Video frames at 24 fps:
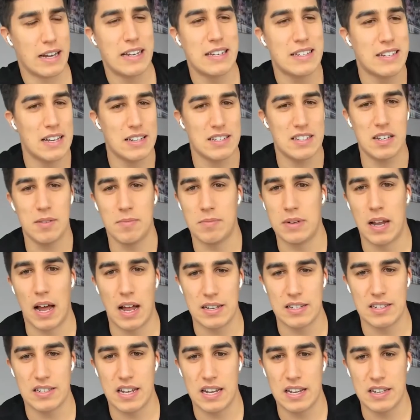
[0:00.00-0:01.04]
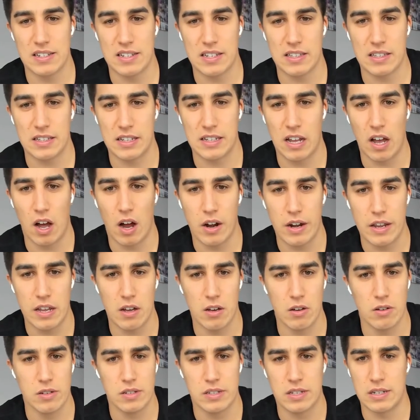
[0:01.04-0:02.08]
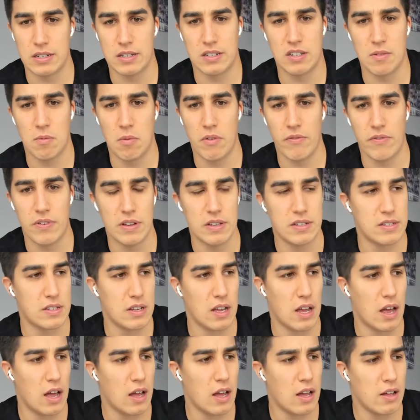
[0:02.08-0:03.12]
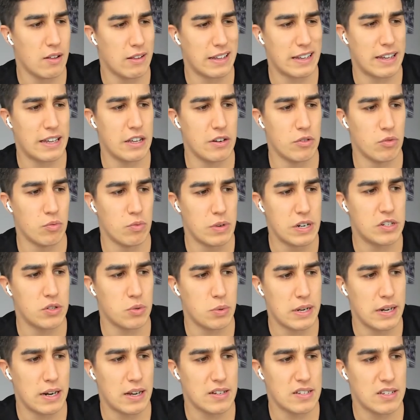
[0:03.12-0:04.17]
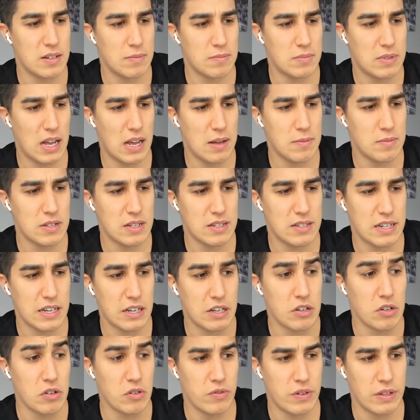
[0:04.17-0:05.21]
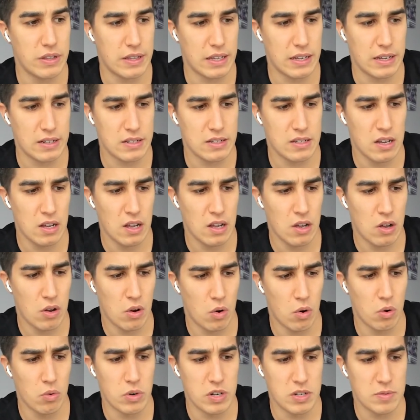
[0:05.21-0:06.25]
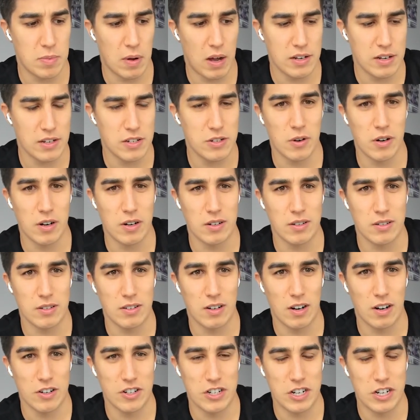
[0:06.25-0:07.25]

he's got some nonsense in the audios, and some of his uh, like he'd retweet us sometimes and say goofy things or respond to our, our